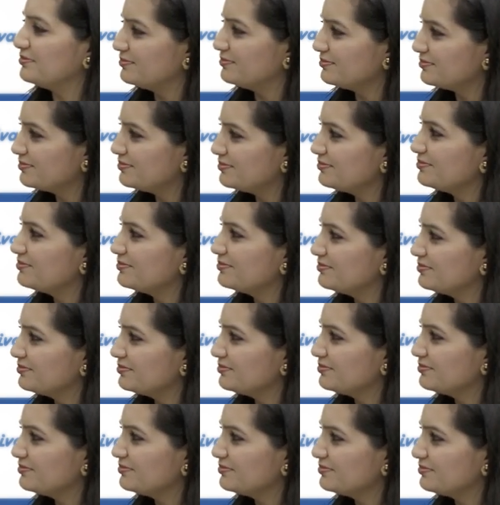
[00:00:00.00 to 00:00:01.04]

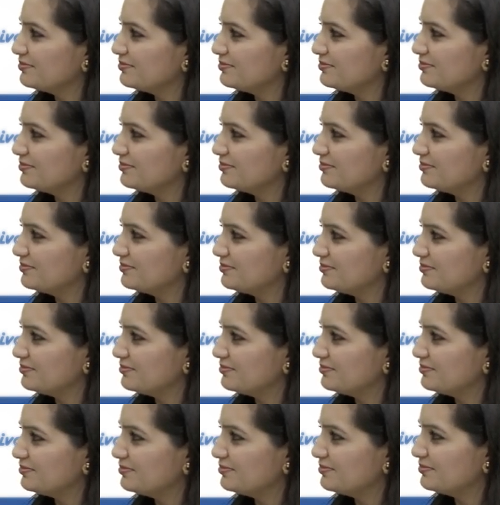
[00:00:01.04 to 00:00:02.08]

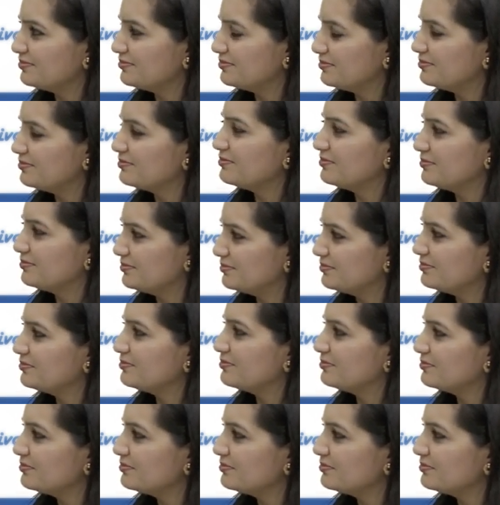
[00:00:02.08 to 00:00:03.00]
The person shown says nothing.